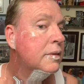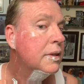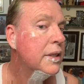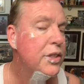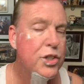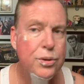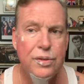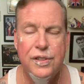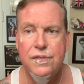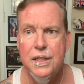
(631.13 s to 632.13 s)
And then June
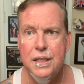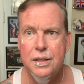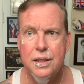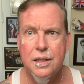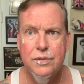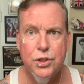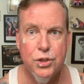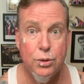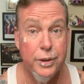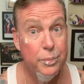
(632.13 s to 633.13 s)
fifteenth, the governors
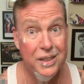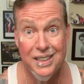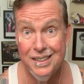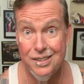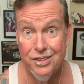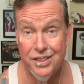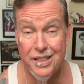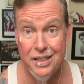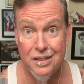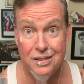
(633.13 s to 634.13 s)
open up in the entire
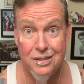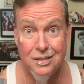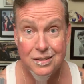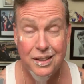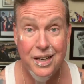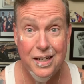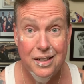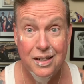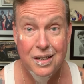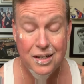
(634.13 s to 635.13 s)
state again.